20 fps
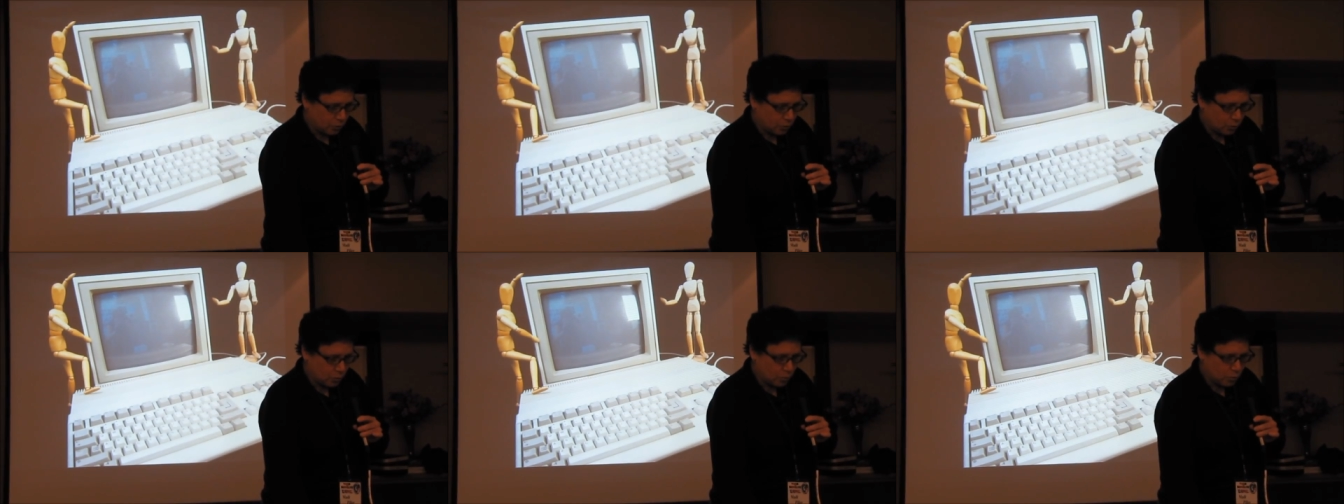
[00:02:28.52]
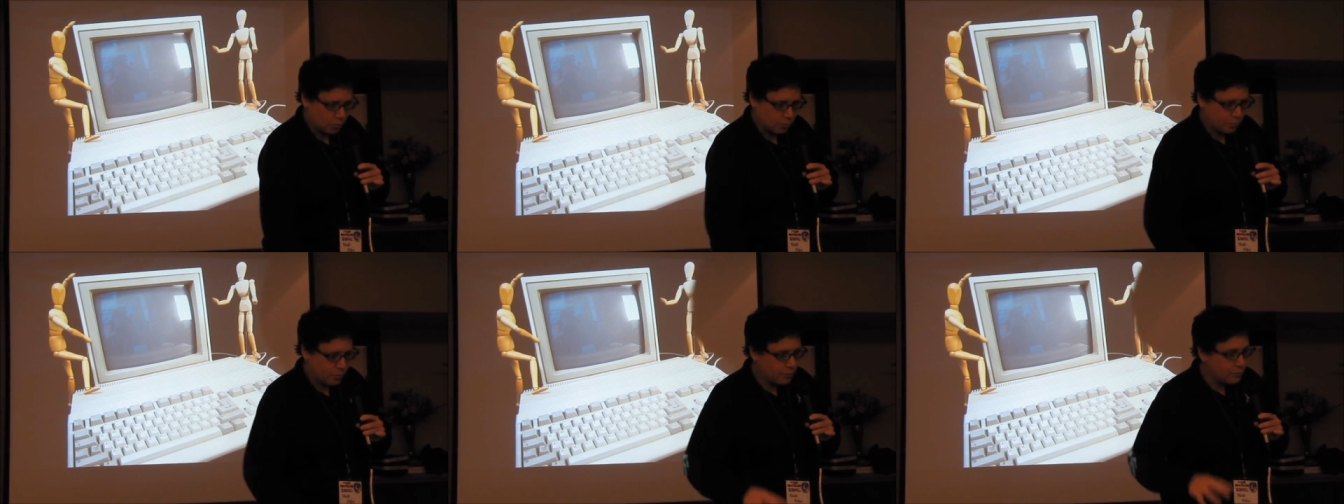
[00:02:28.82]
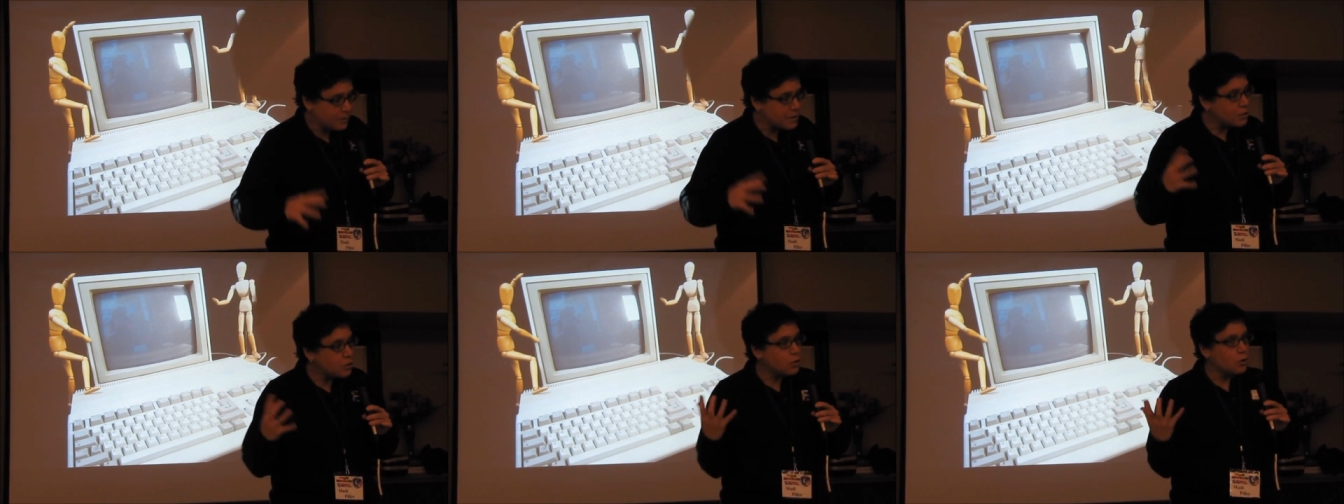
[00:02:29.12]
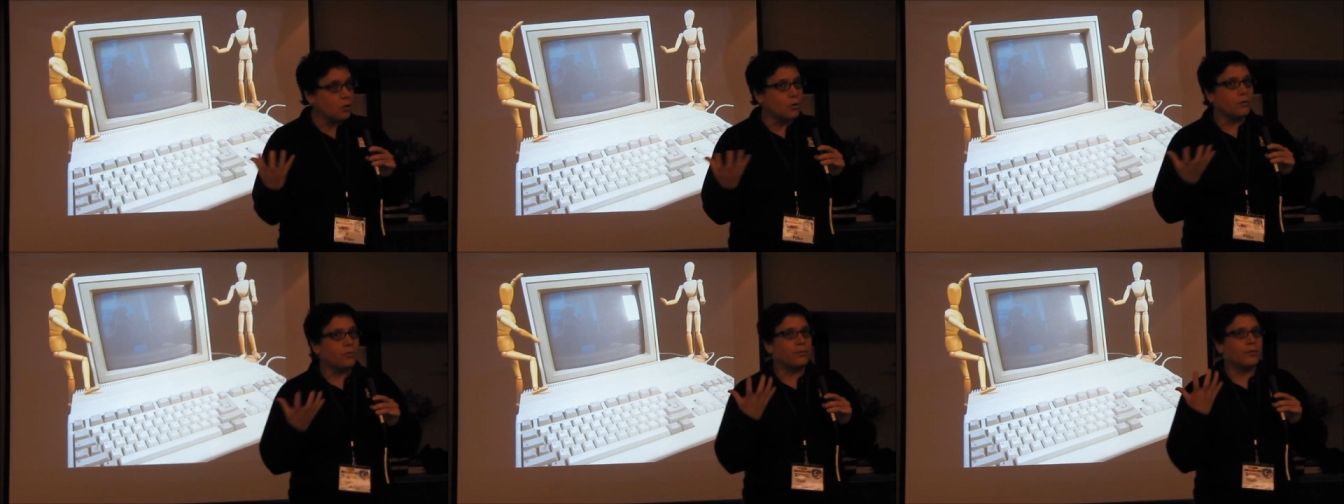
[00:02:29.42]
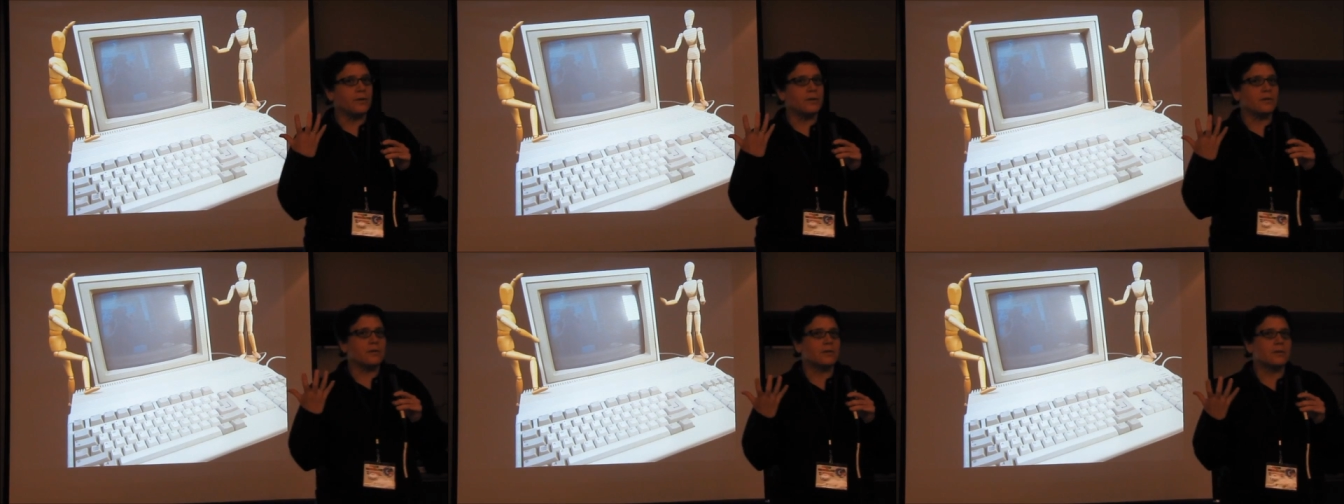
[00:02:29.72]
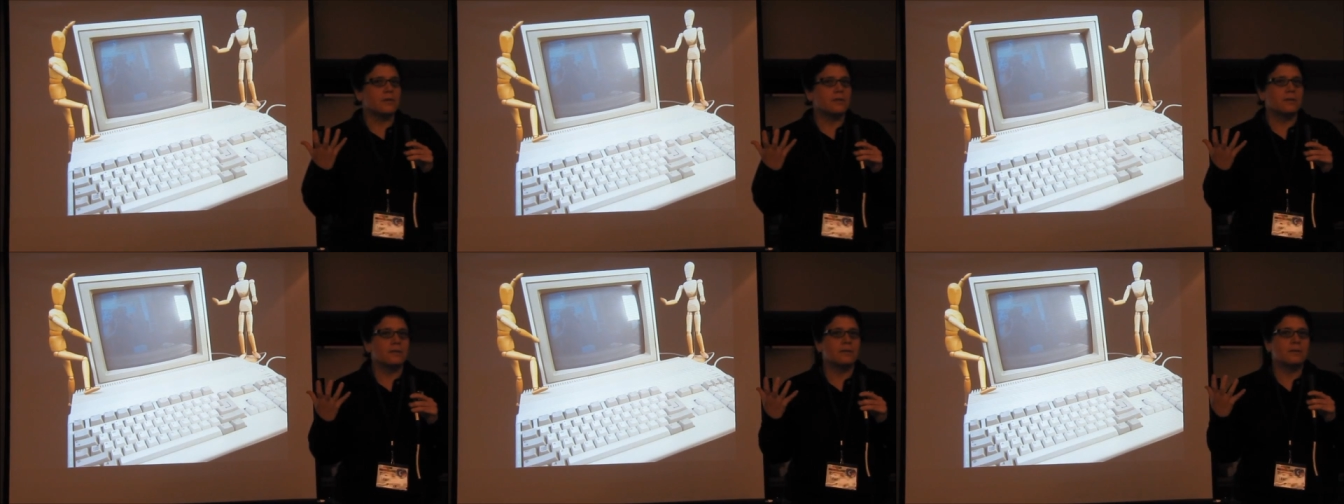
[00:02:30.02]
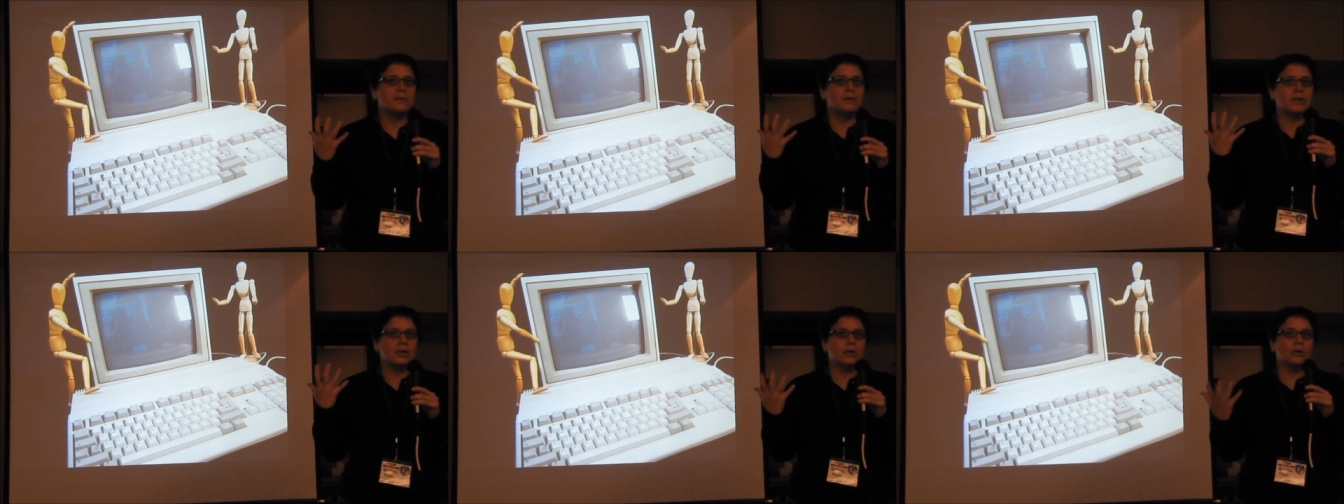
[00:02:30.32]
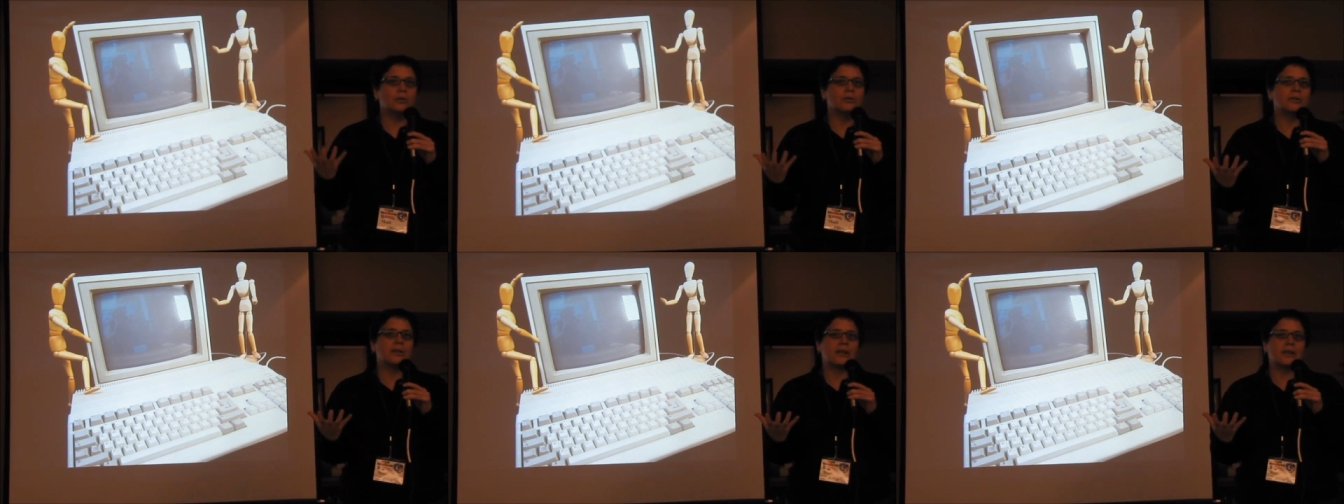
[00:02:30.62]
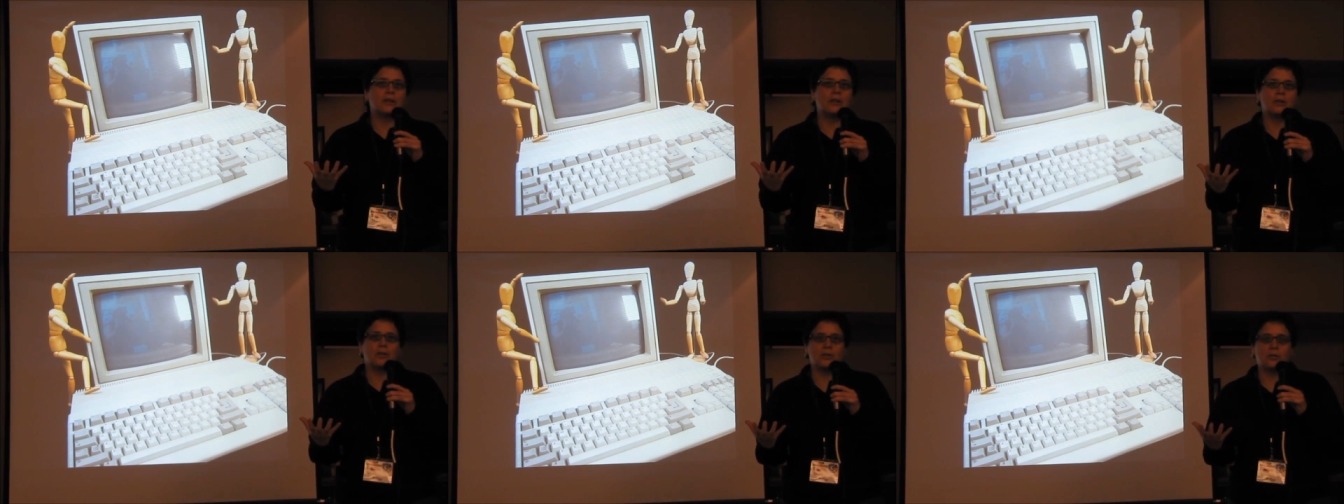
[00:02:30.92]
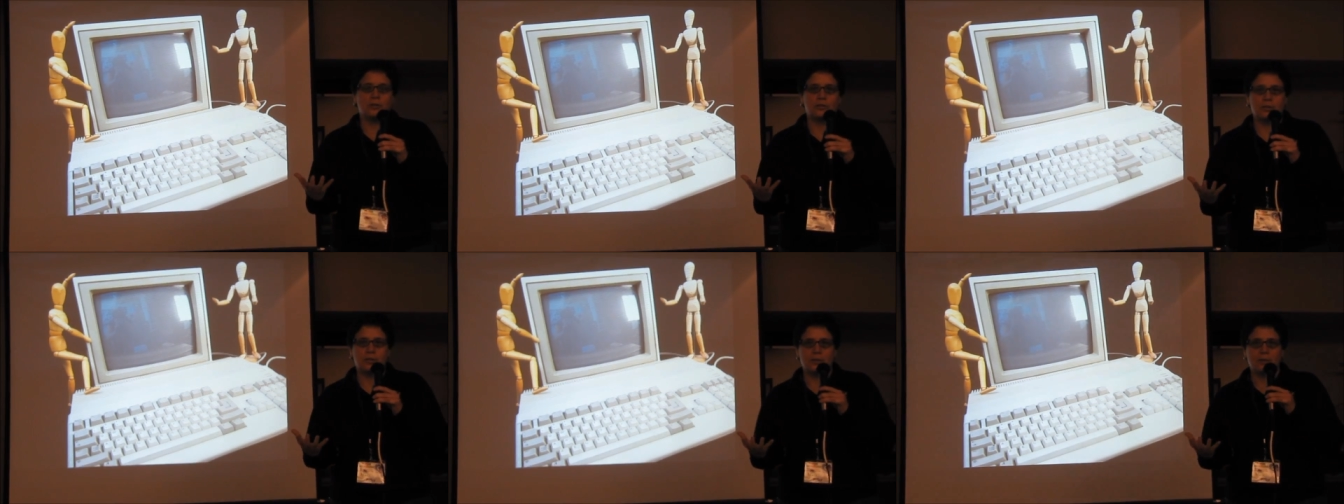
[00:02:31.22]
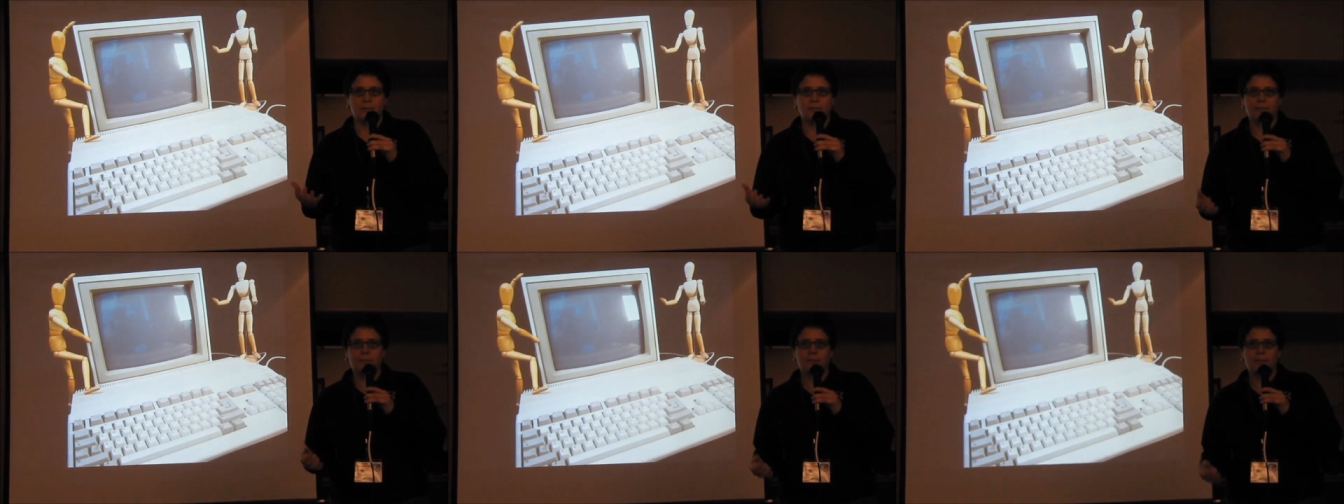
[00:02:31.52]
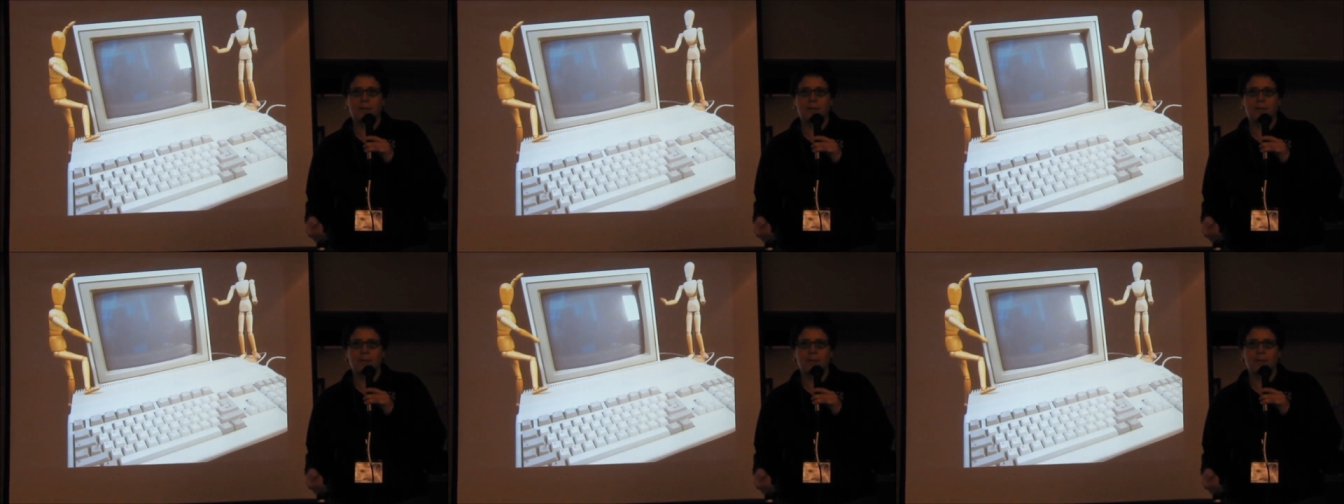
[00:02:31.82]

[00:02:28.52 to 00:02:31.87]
to resurface the old technology